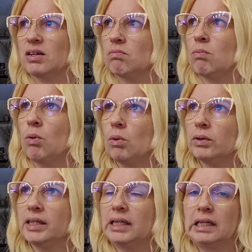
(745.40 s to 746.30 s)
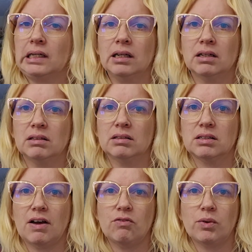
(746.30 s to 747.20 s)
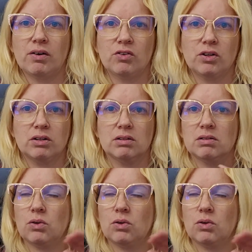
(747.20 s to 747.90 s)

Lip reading: molding stuff, whatever